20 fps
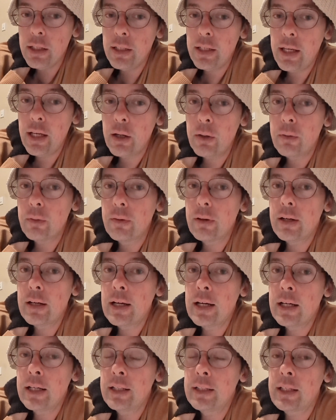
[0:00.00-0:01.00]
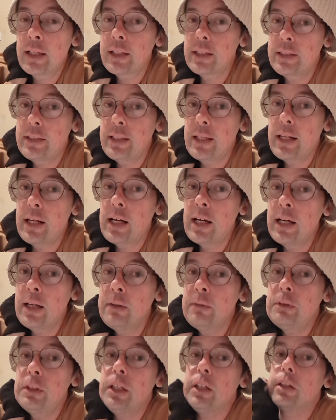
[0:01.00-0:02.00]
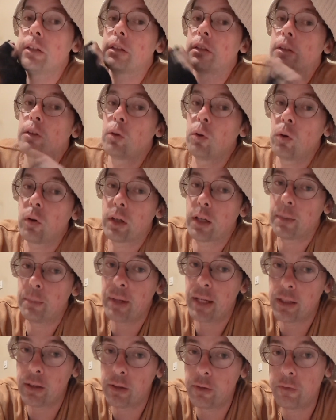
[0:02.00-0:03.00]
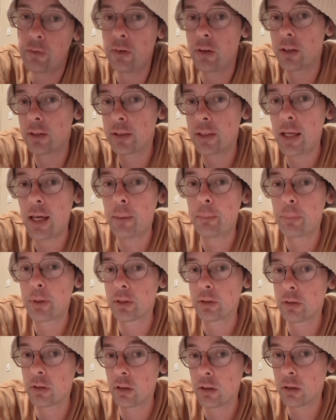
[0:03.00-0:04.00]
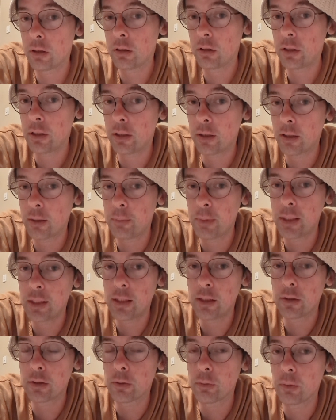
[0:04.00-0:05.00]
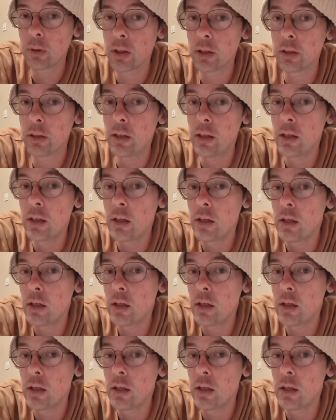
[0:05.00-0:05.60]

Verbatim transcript: Now, I, like I said, I'll just talk about the first episode um, in this one.